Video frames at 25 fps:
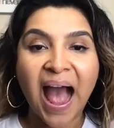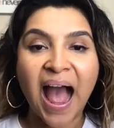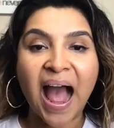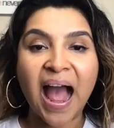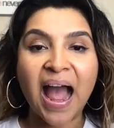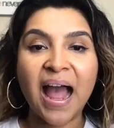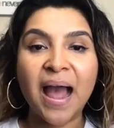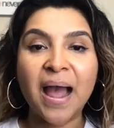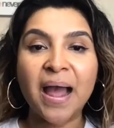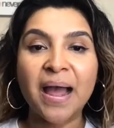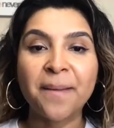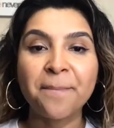
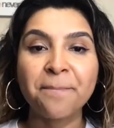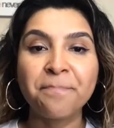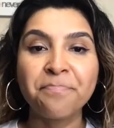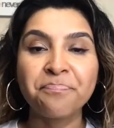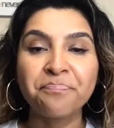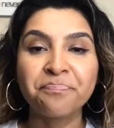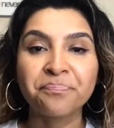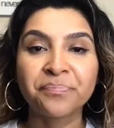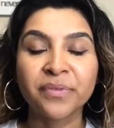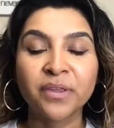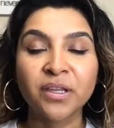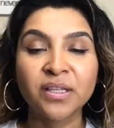
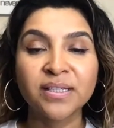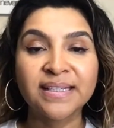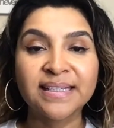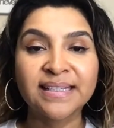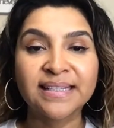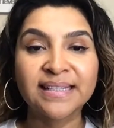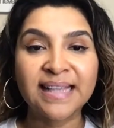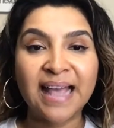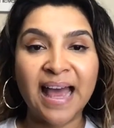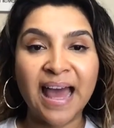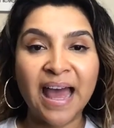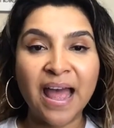Um,
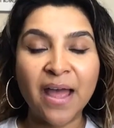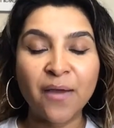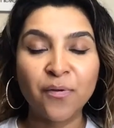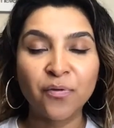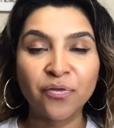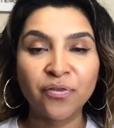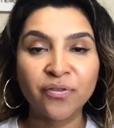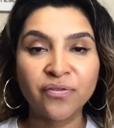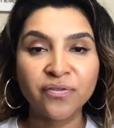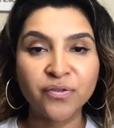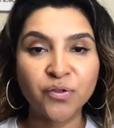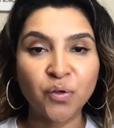set,
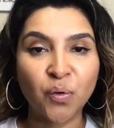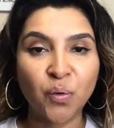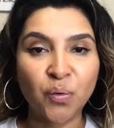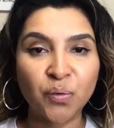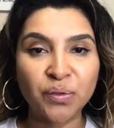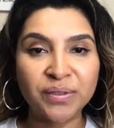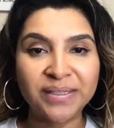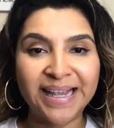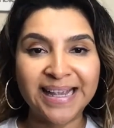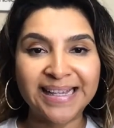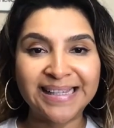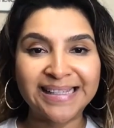
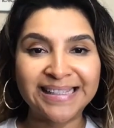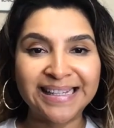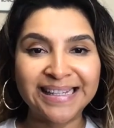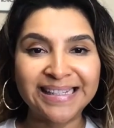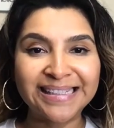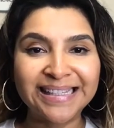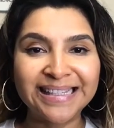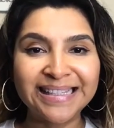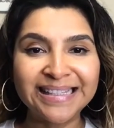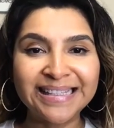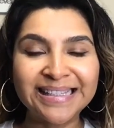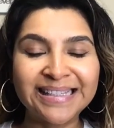so day
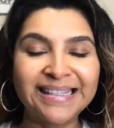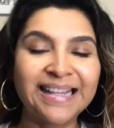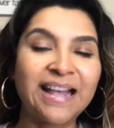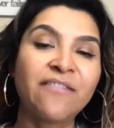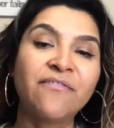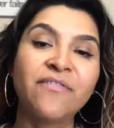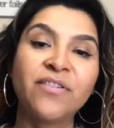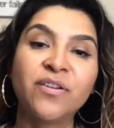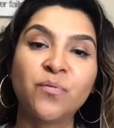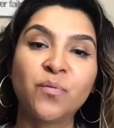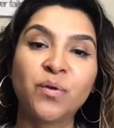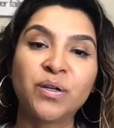six and
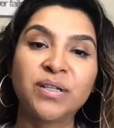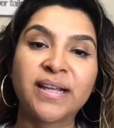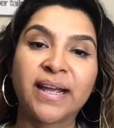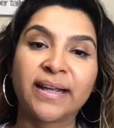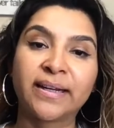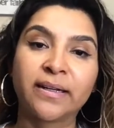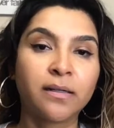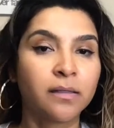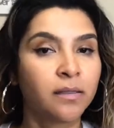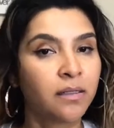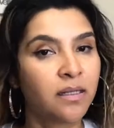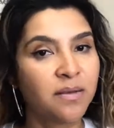seven would
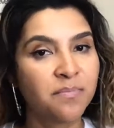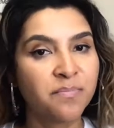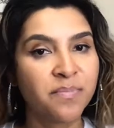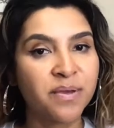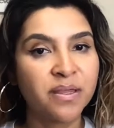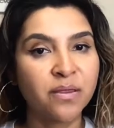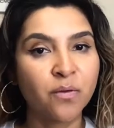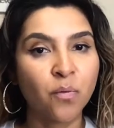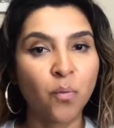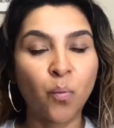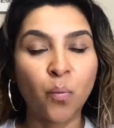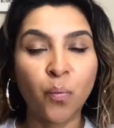technically
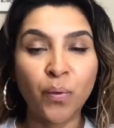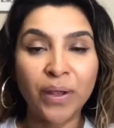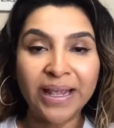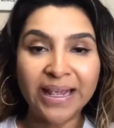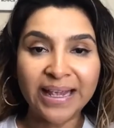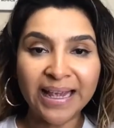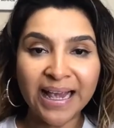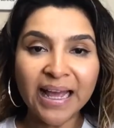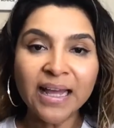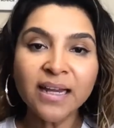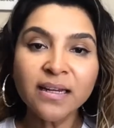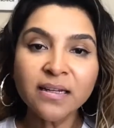be the
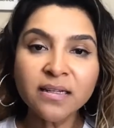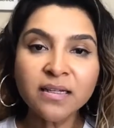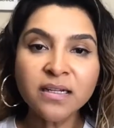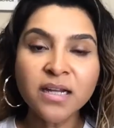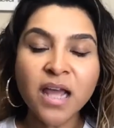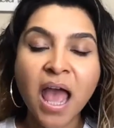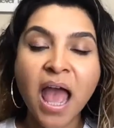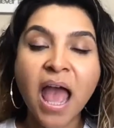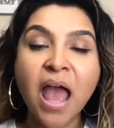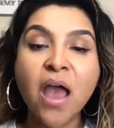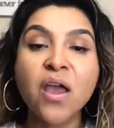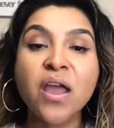weekend.
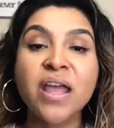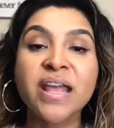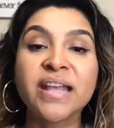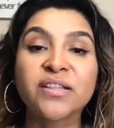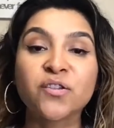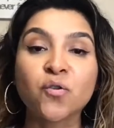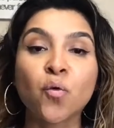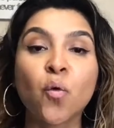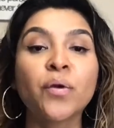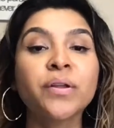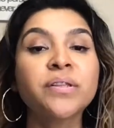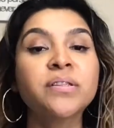
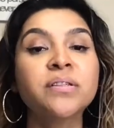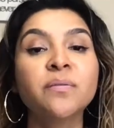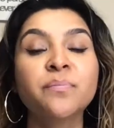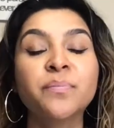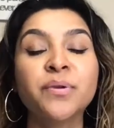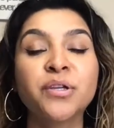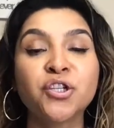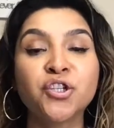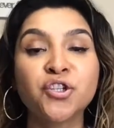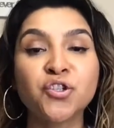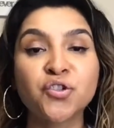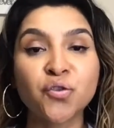It's going to
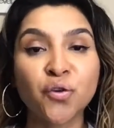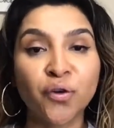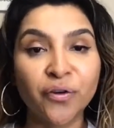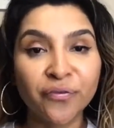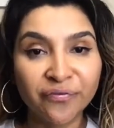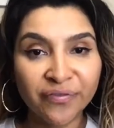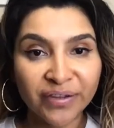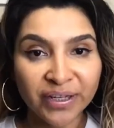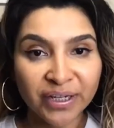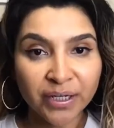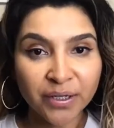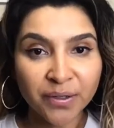be
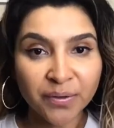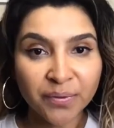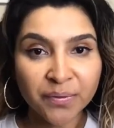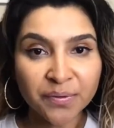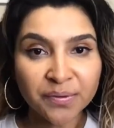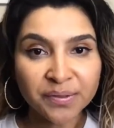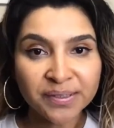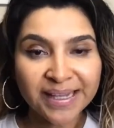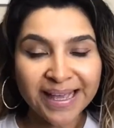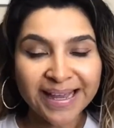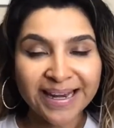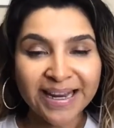short
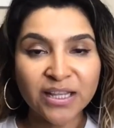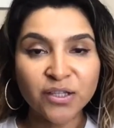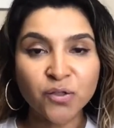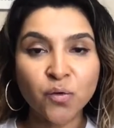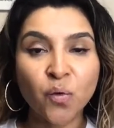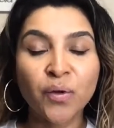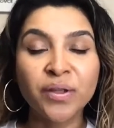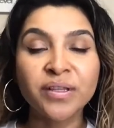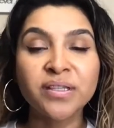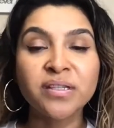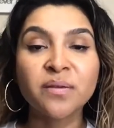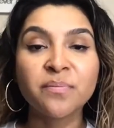videos and it's
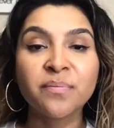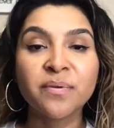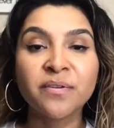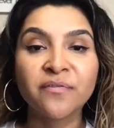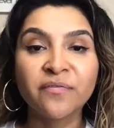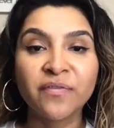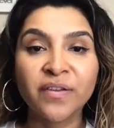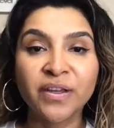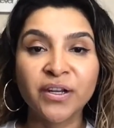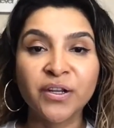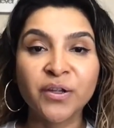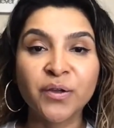going to be
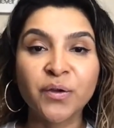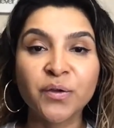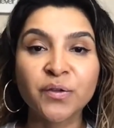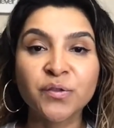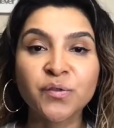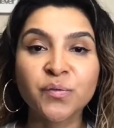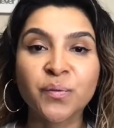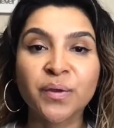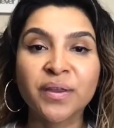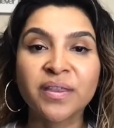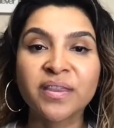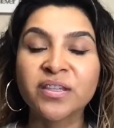
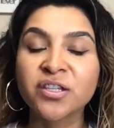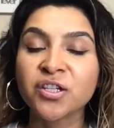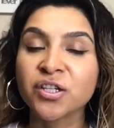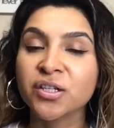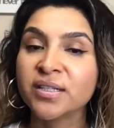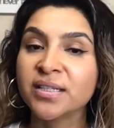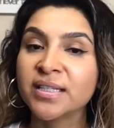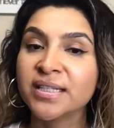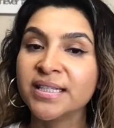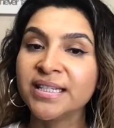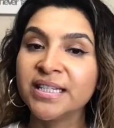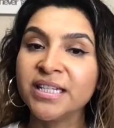videos with
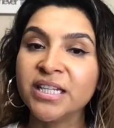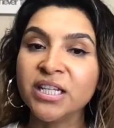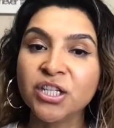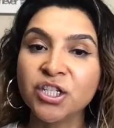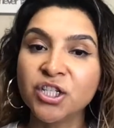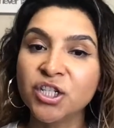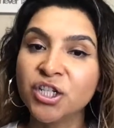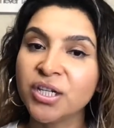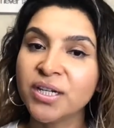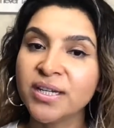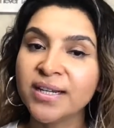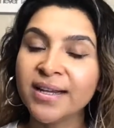just
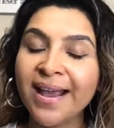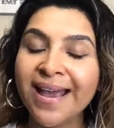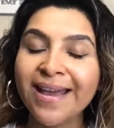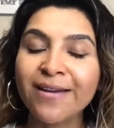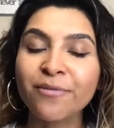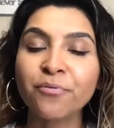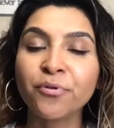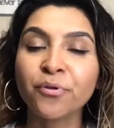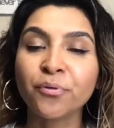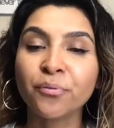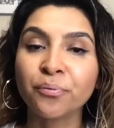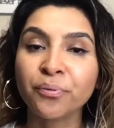teaching,
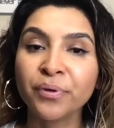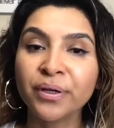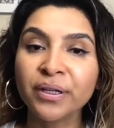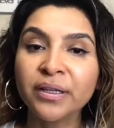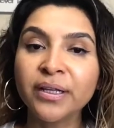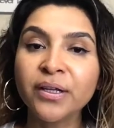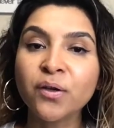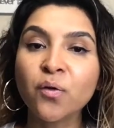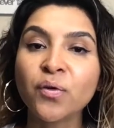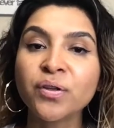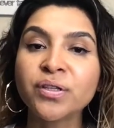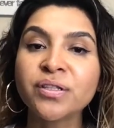and we're
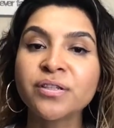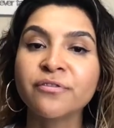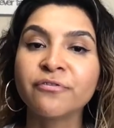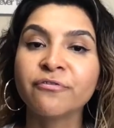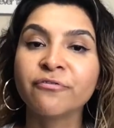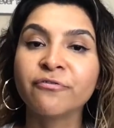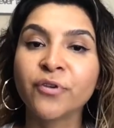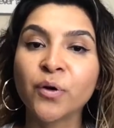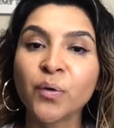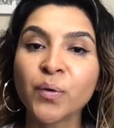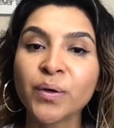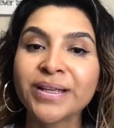really going to
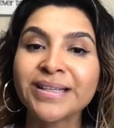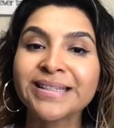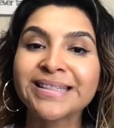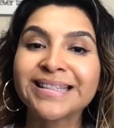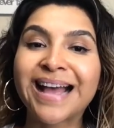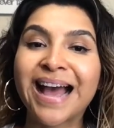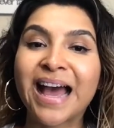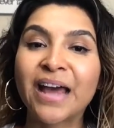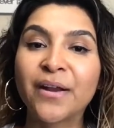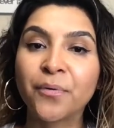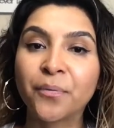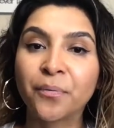focus
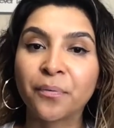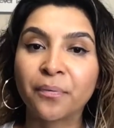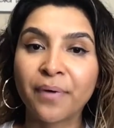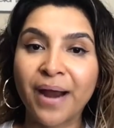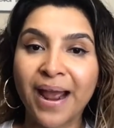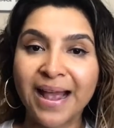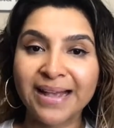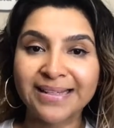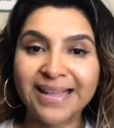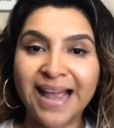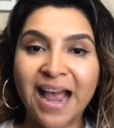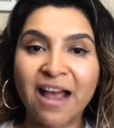on
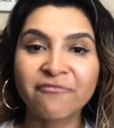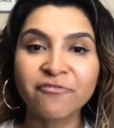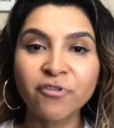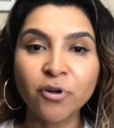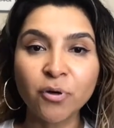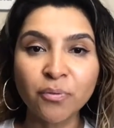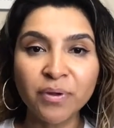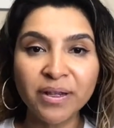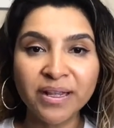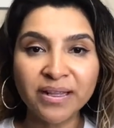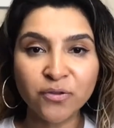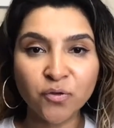rest.
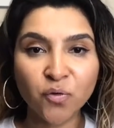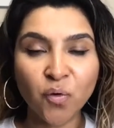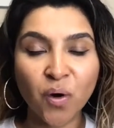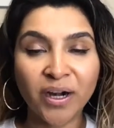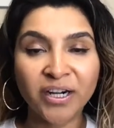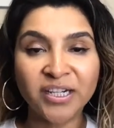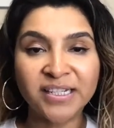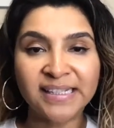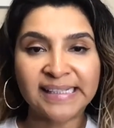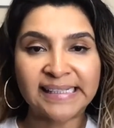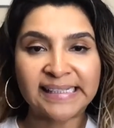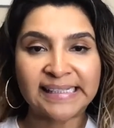After we do
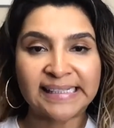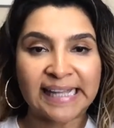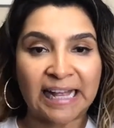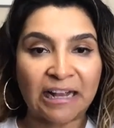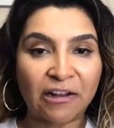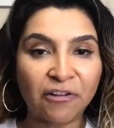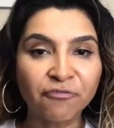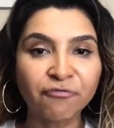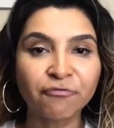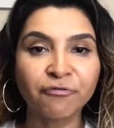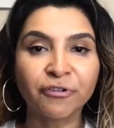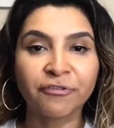our
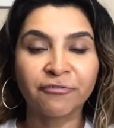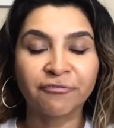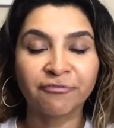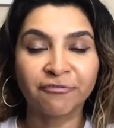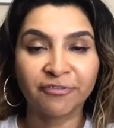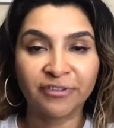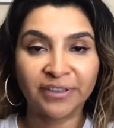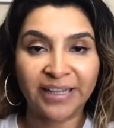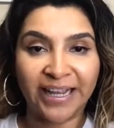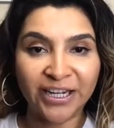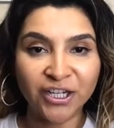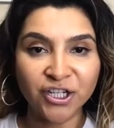self
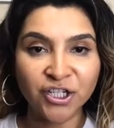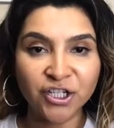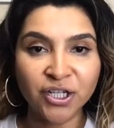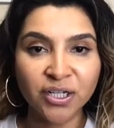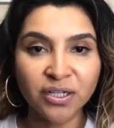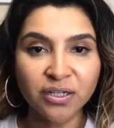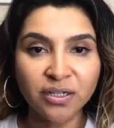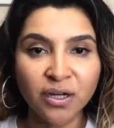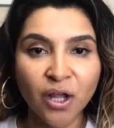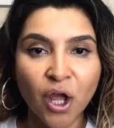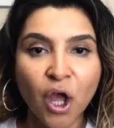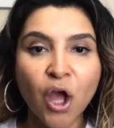
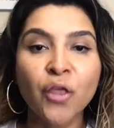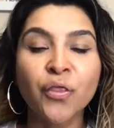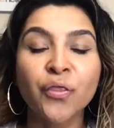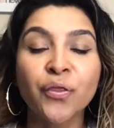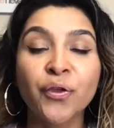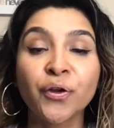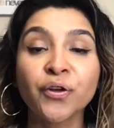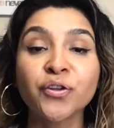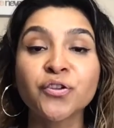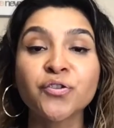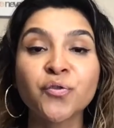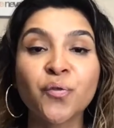reflection,
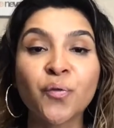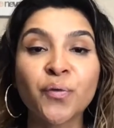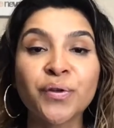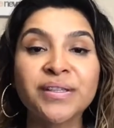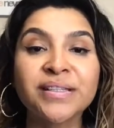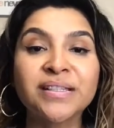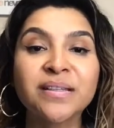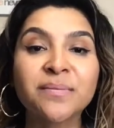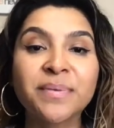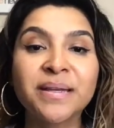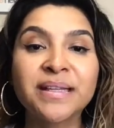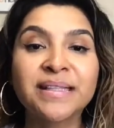there's
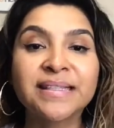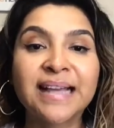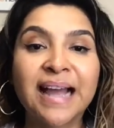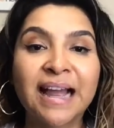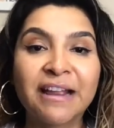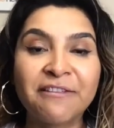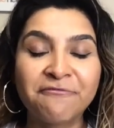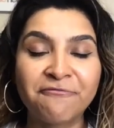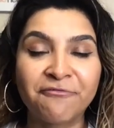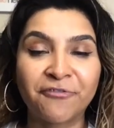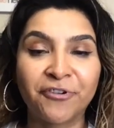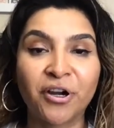going to be
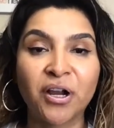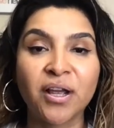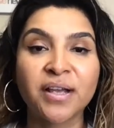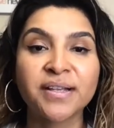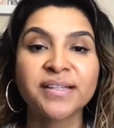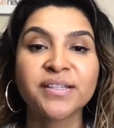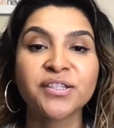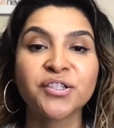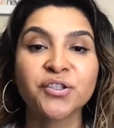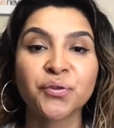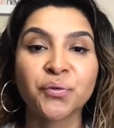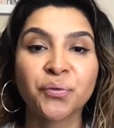time for
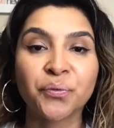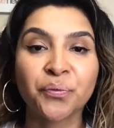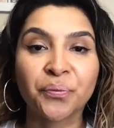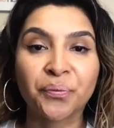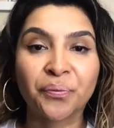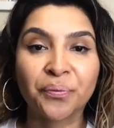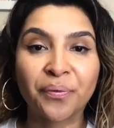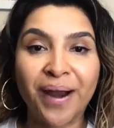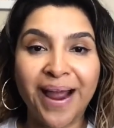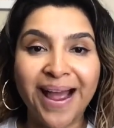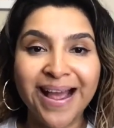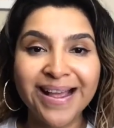us to
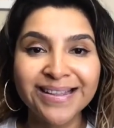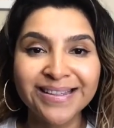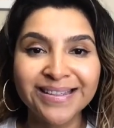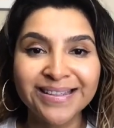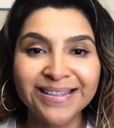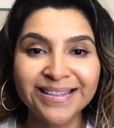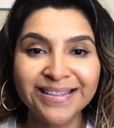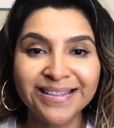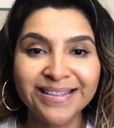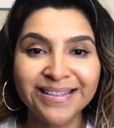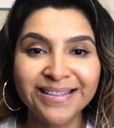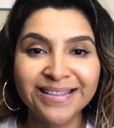
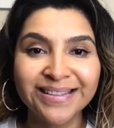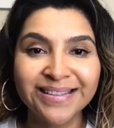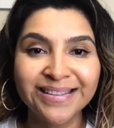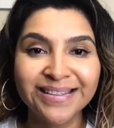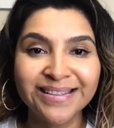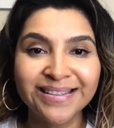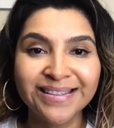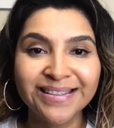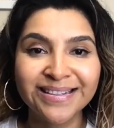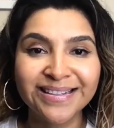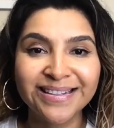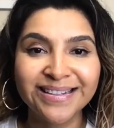
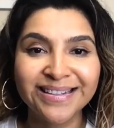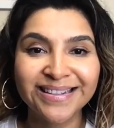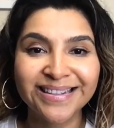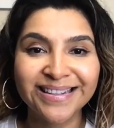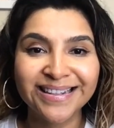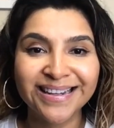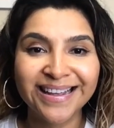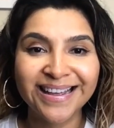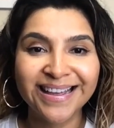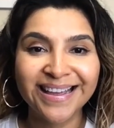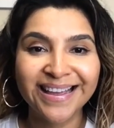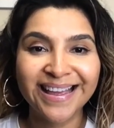rest
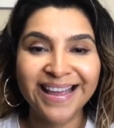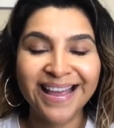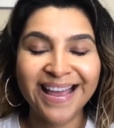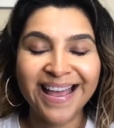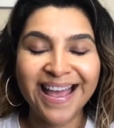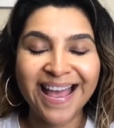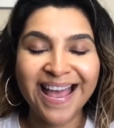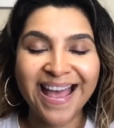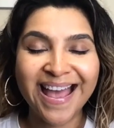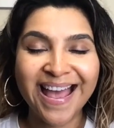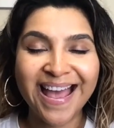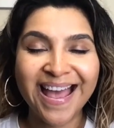
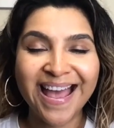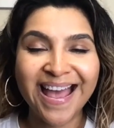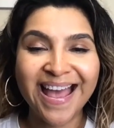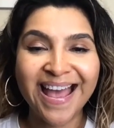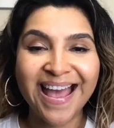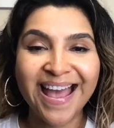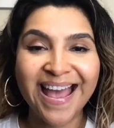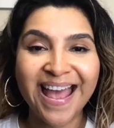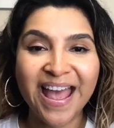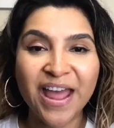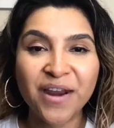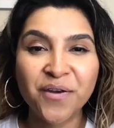
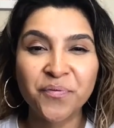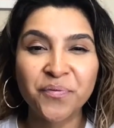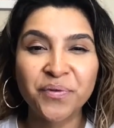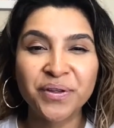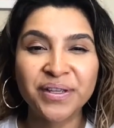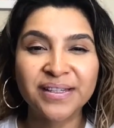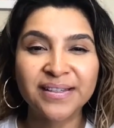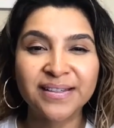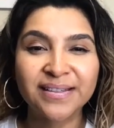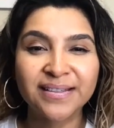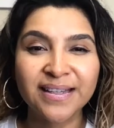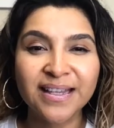and
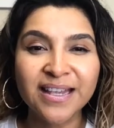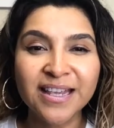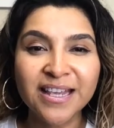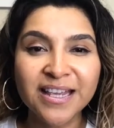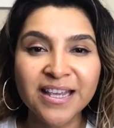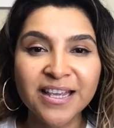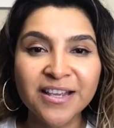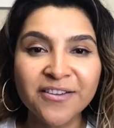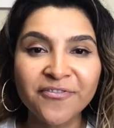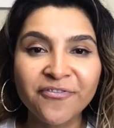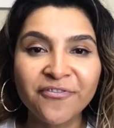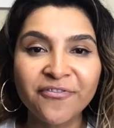
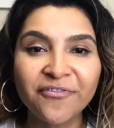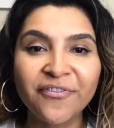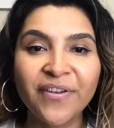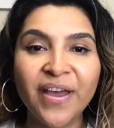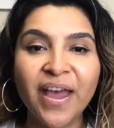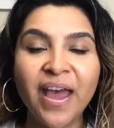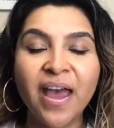receive